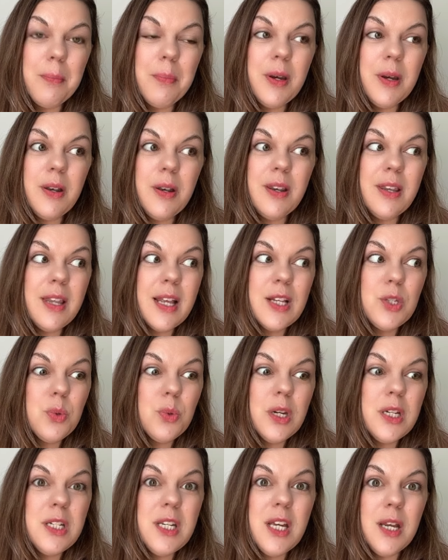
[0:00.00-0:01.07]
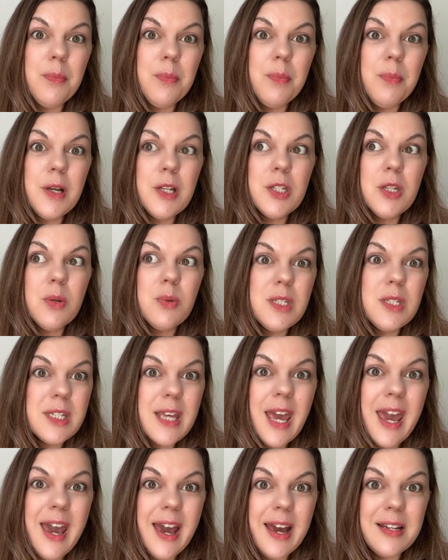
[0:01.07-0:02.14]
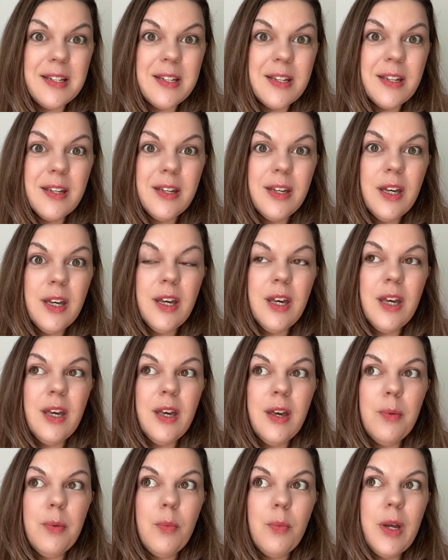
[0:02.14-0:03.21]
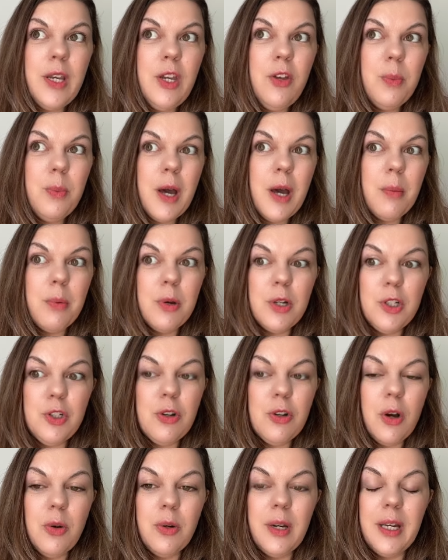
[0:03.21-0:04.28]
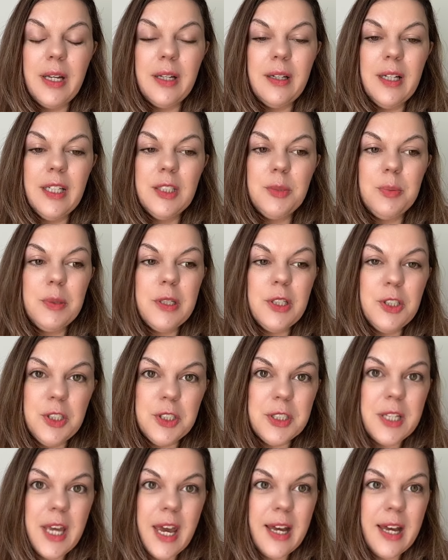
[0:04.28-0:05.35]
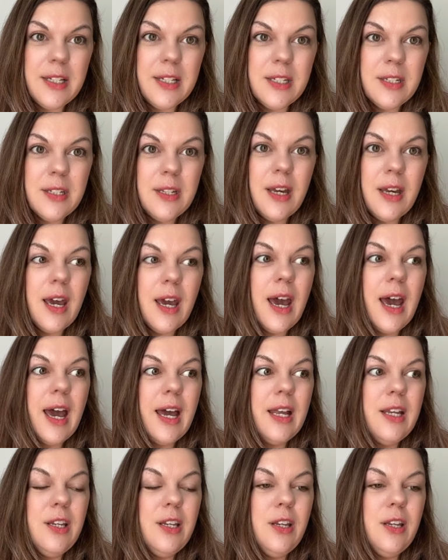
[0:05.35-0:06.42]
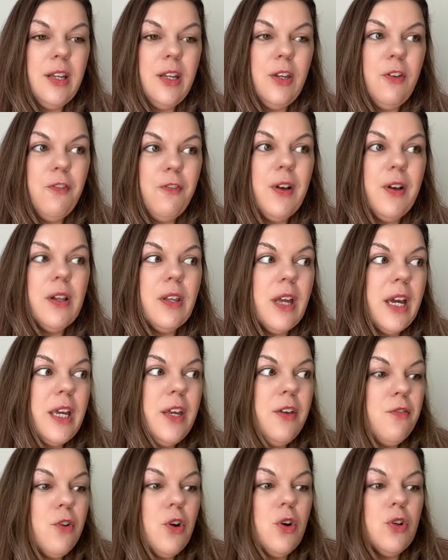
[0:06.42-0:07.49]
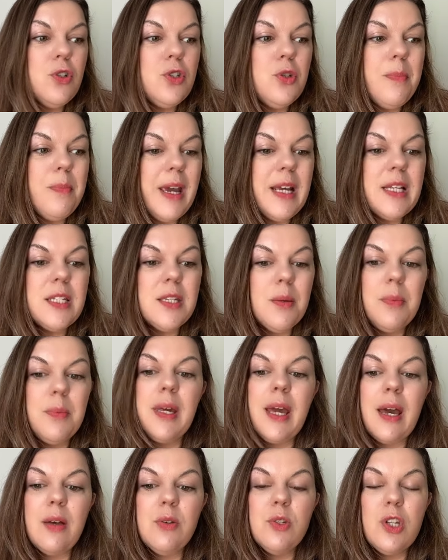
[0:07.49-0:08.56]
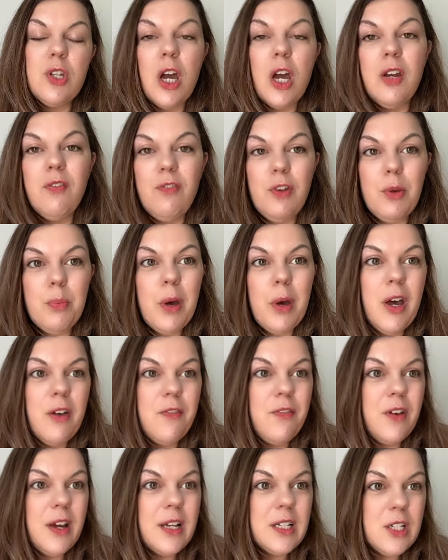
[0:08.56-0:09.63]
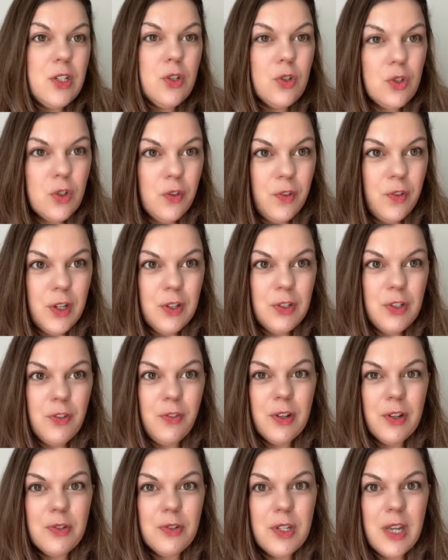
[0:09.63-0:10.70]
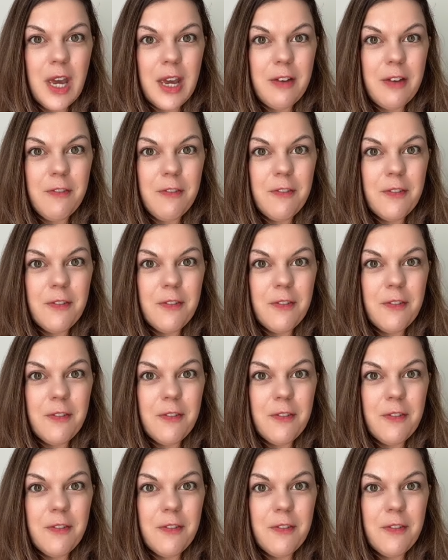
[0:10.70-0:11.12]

but that's what I did because I was scared when you become controlling, it's because you're scared and you feel like you've got to make something outside of you perfect in order for you to feel safe.